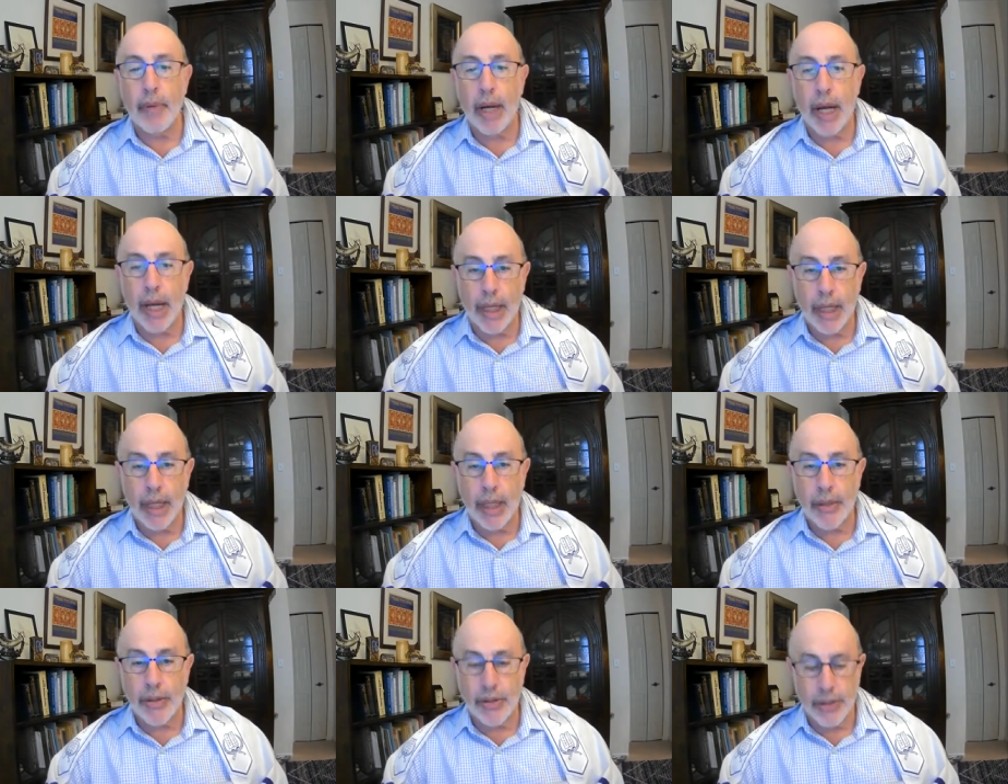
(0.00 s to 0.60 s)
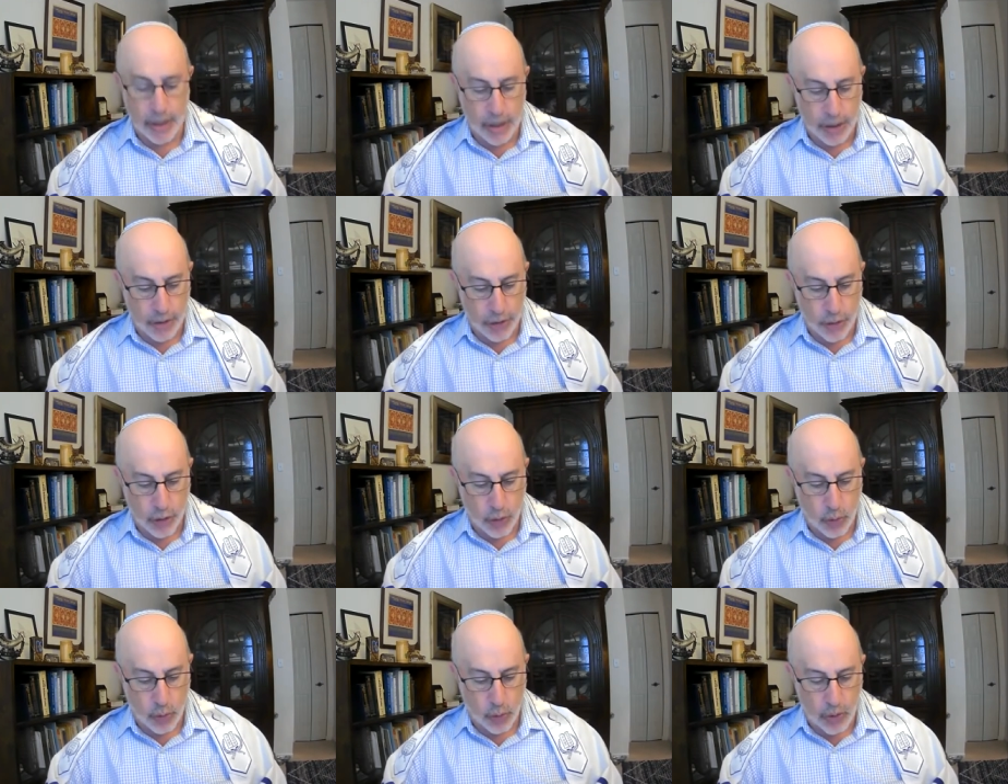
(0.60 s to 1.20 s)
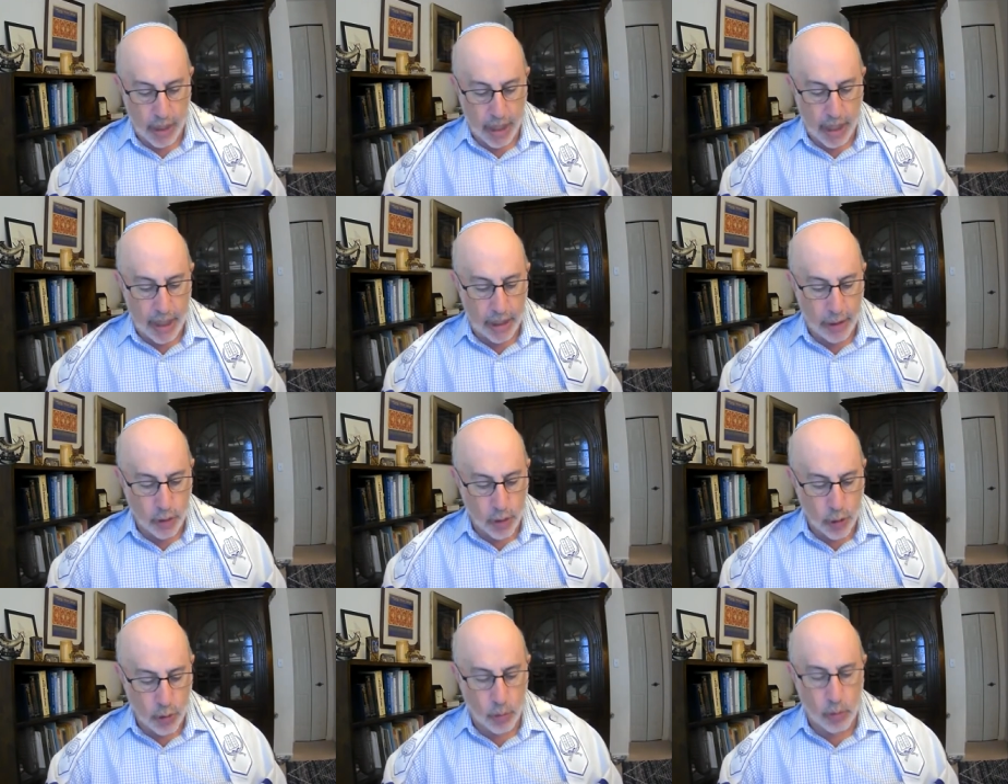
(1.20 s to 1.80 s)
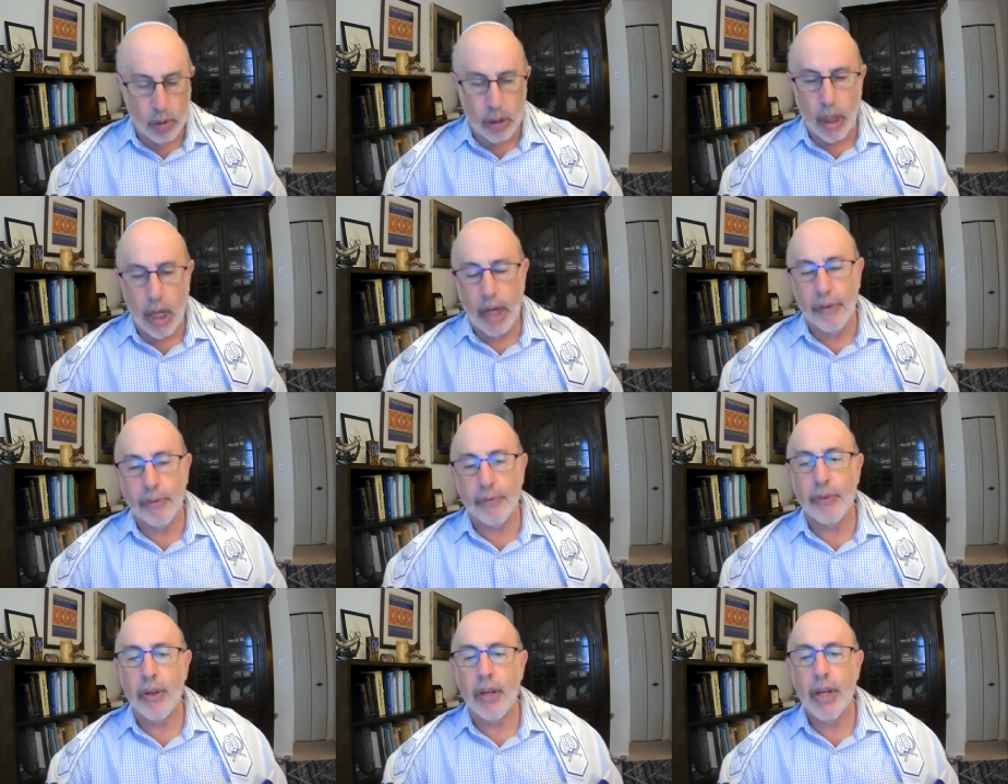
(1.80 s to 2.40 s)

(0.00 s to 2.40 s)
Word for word: mighty deeds, creating new life,